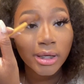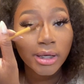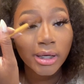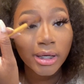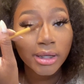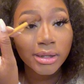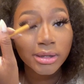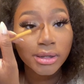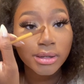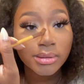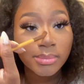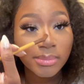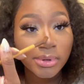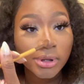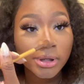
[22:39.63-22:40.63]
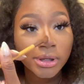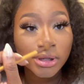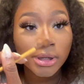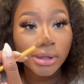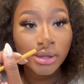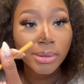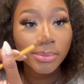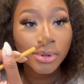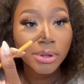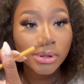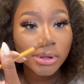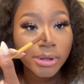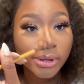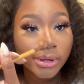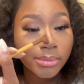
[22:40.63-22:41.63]
and just brush it up
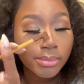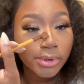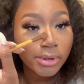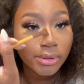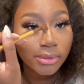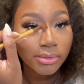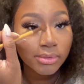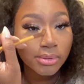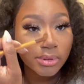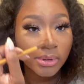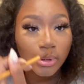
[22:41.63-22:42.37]
into your brows.